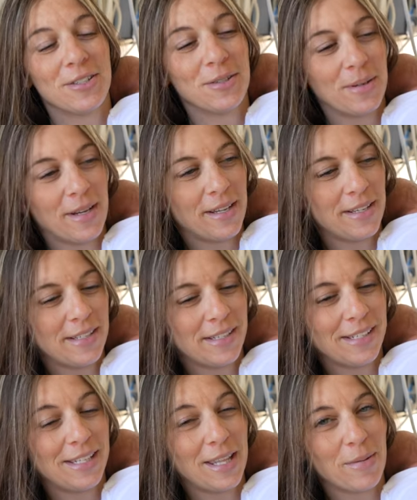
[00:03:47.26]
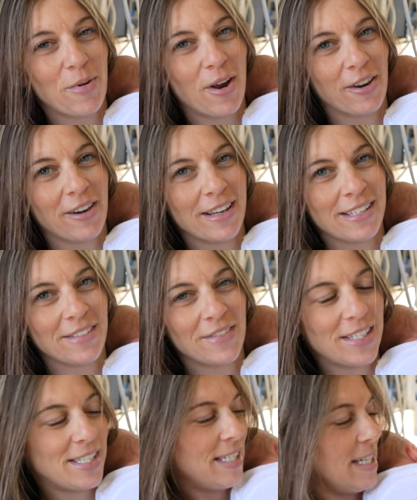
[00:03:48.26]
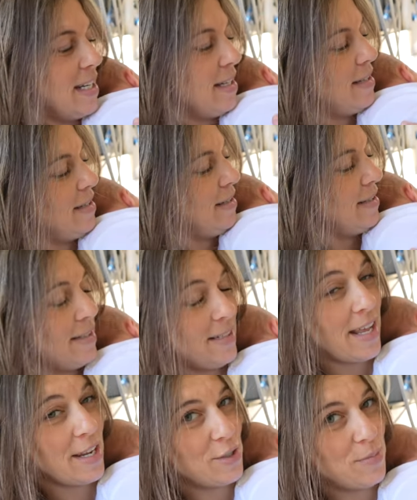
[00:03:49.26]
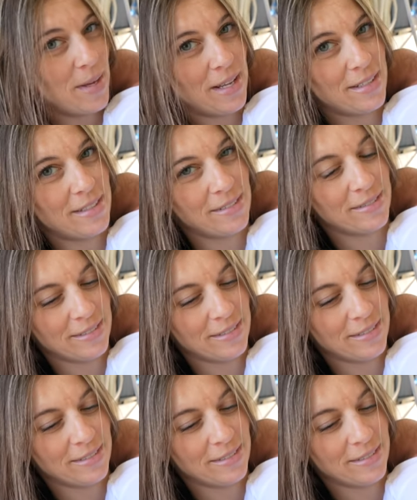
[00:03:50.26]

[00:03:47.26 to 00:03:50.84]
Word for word: to uh, see the progress of his seat slash bed